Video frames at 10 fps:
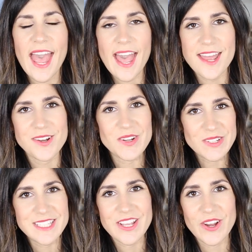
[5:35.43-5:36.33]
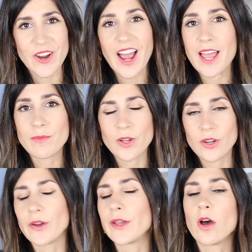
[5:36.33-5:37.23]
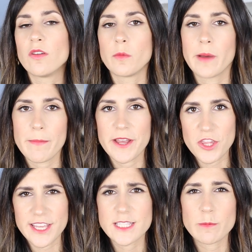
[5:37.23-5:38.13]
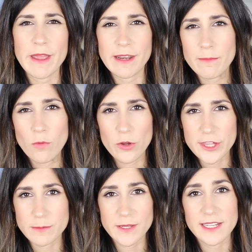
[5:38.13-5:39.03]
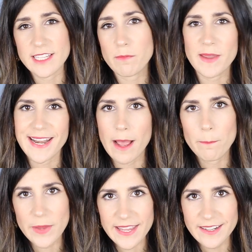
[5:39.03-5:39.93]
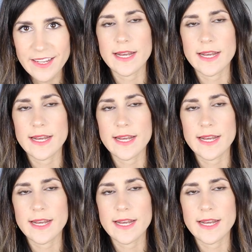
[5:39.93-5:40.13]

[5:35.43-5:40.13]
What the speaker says: And also I'm not going over my budget and spending more just because I've been outbid.